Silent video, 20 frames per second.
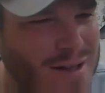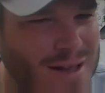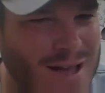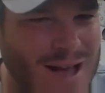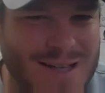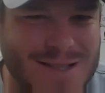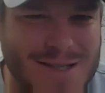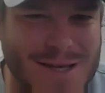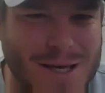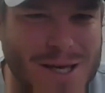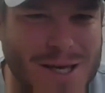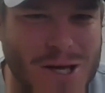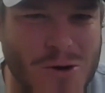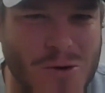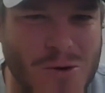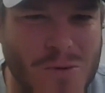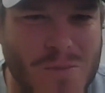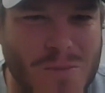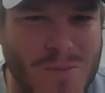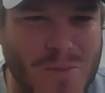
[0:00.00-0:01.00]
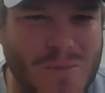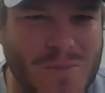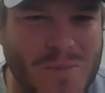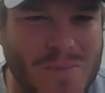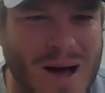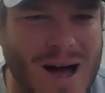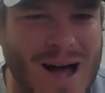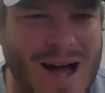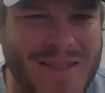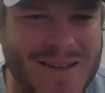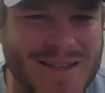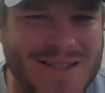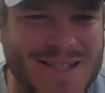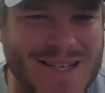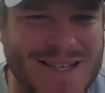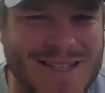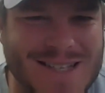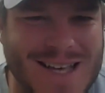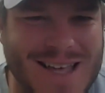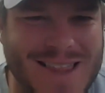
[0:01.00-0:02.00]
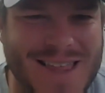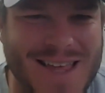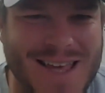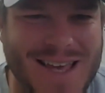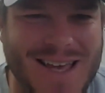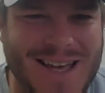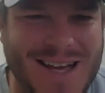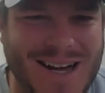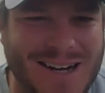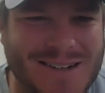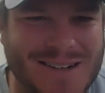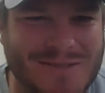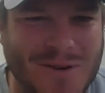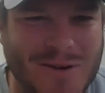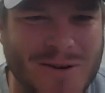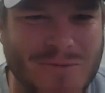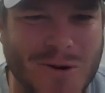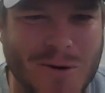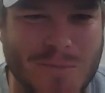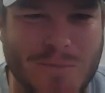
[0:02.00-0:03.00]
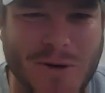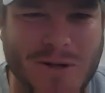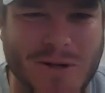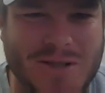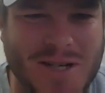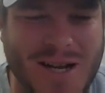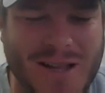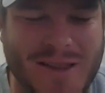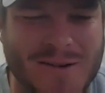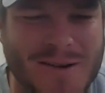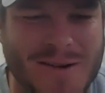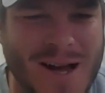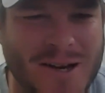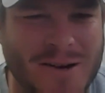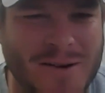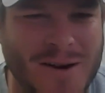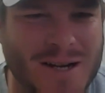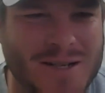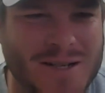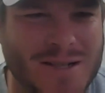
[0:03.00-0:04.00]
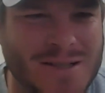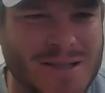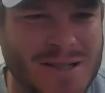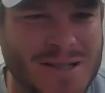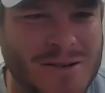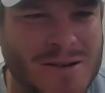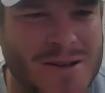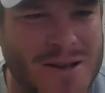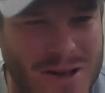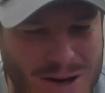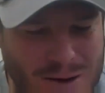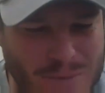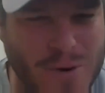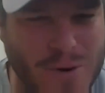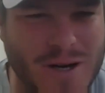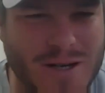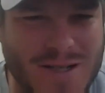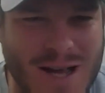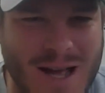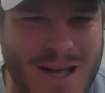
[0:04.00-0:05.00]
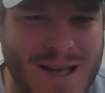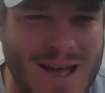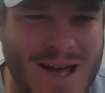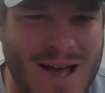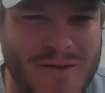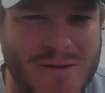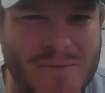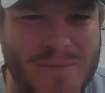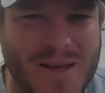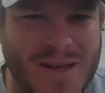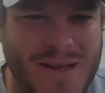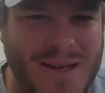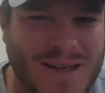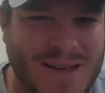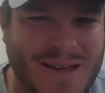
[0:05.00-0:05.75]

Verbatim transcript: guys like you behind the scenes, I think are, we're, we're pushing it in the right direction. So appreciate you having me.